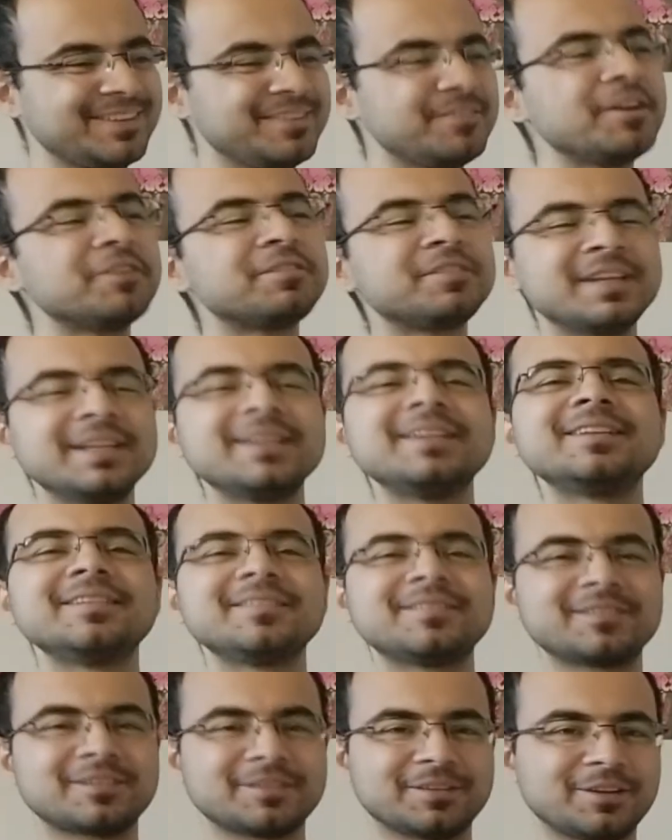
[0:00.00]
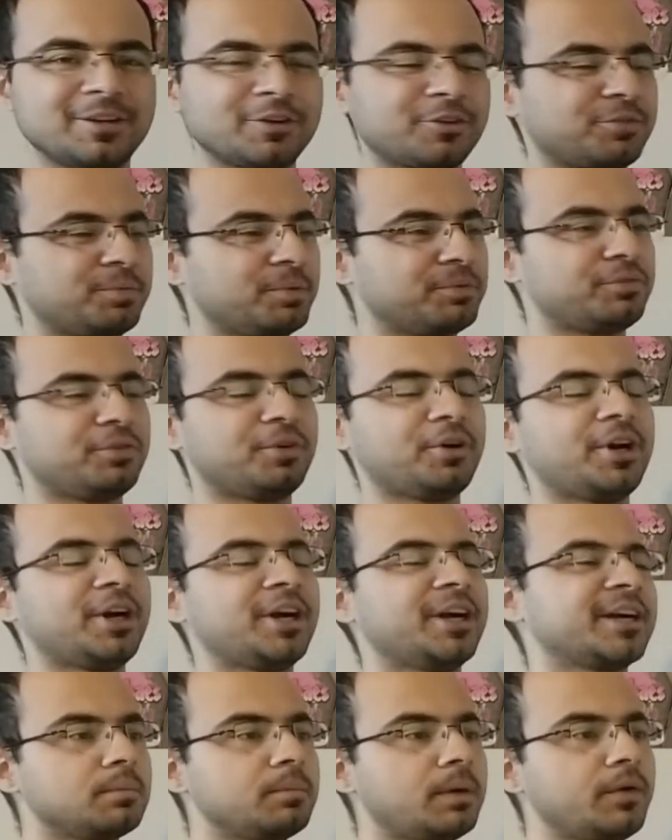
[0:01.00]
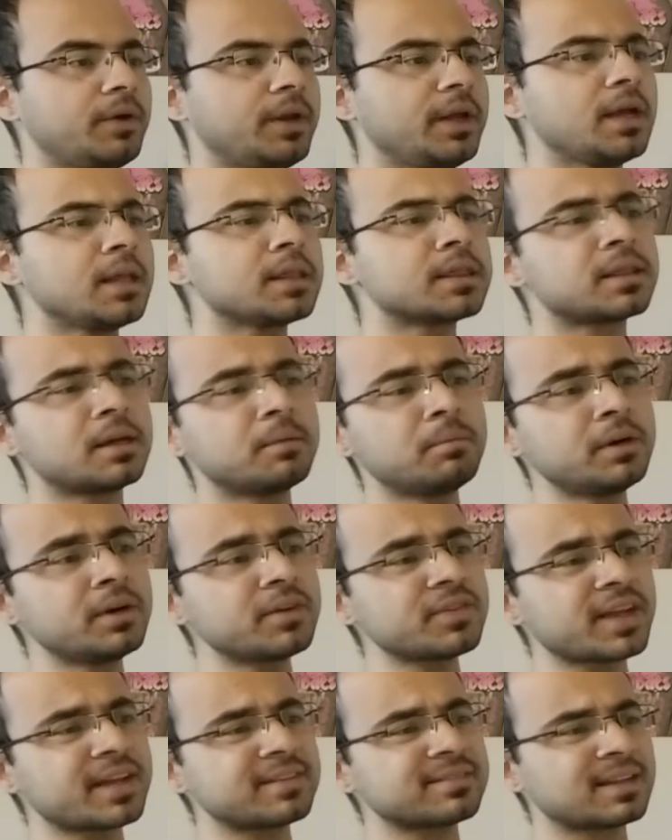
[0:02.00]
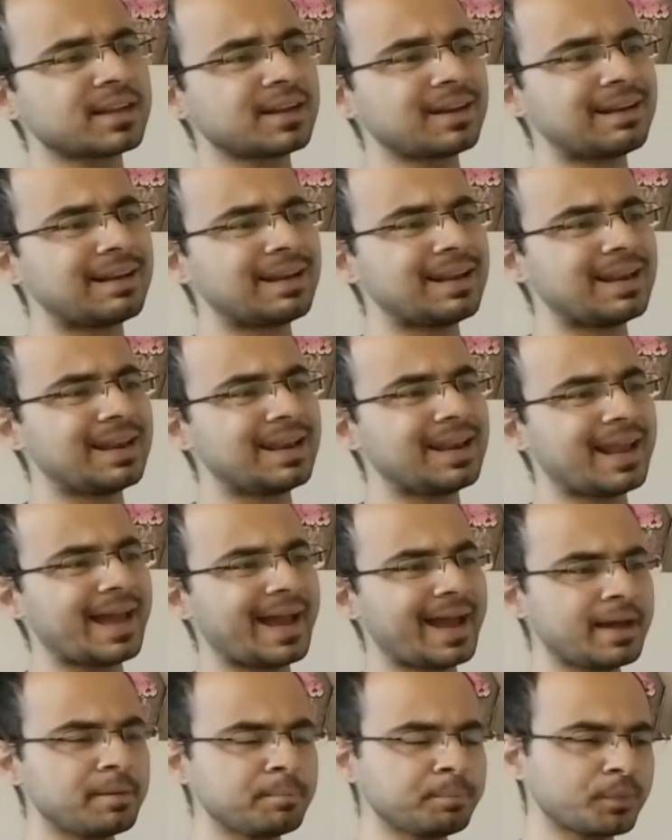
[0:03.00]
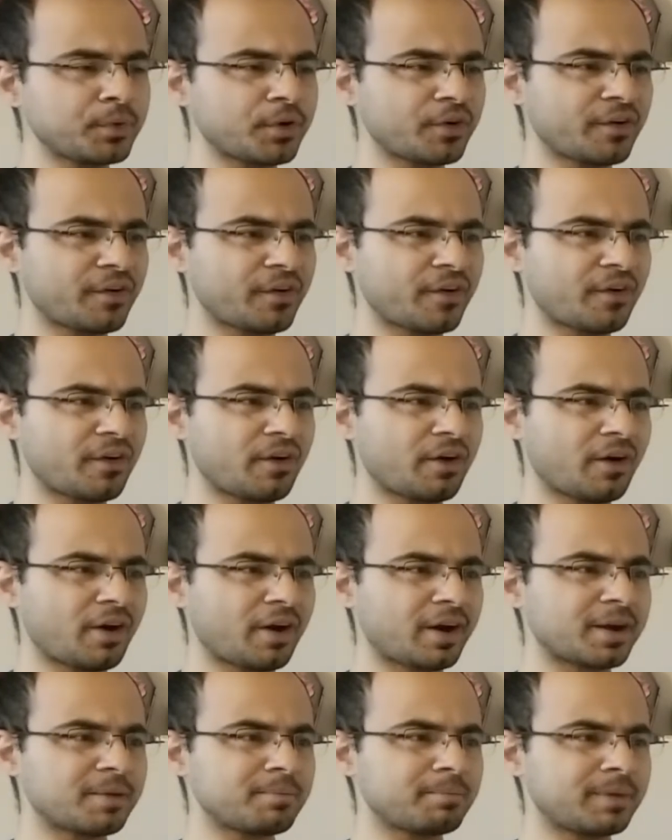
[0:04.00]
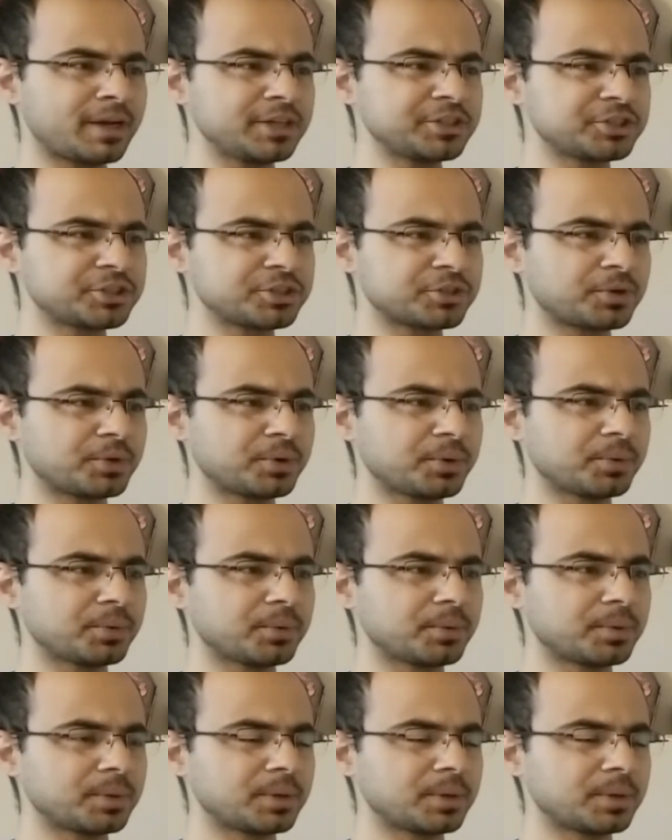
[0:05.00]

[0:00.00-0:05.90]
We've seen these looks before. Maria Summers has a lamp or a mushroom.